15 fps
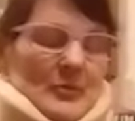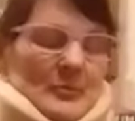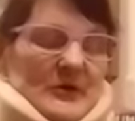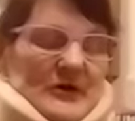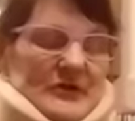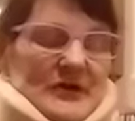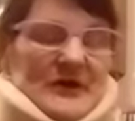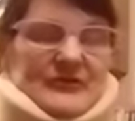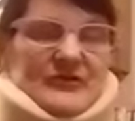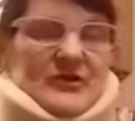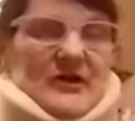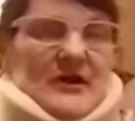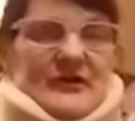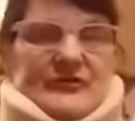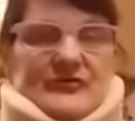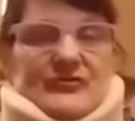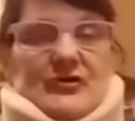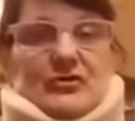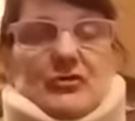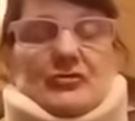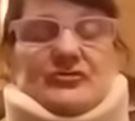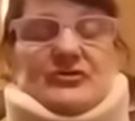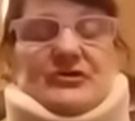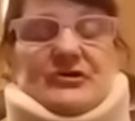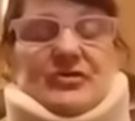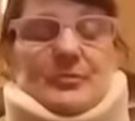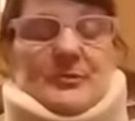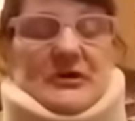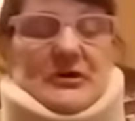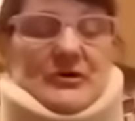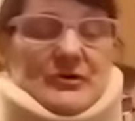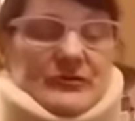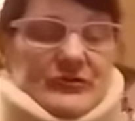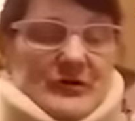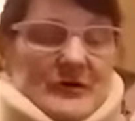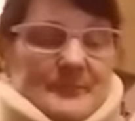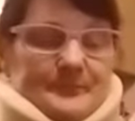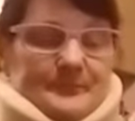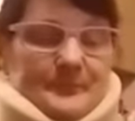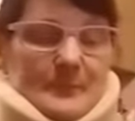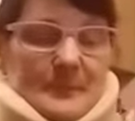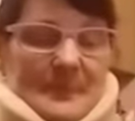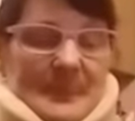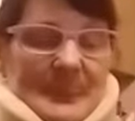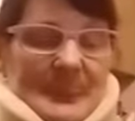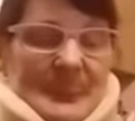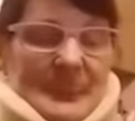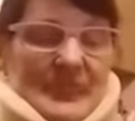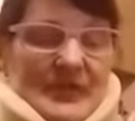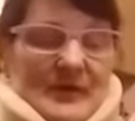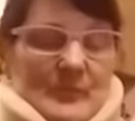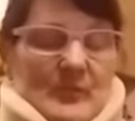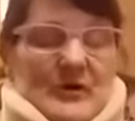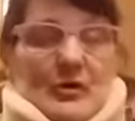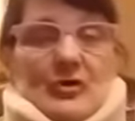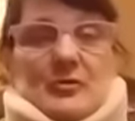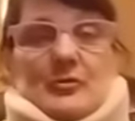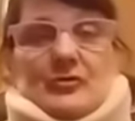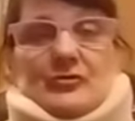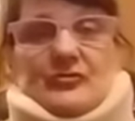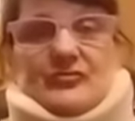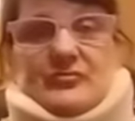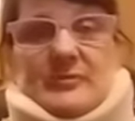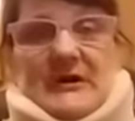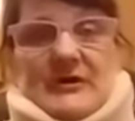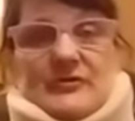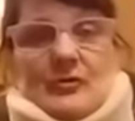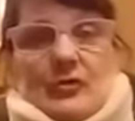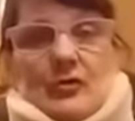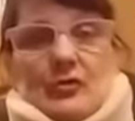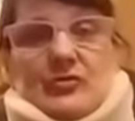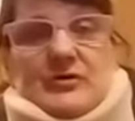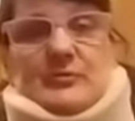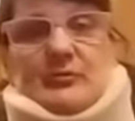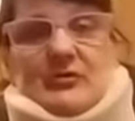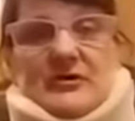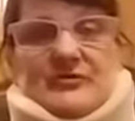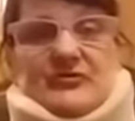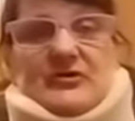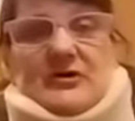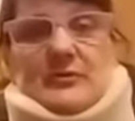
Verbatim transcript: But yeah, today I just said no teeth because um, my arm hurts too bad to hold and brush and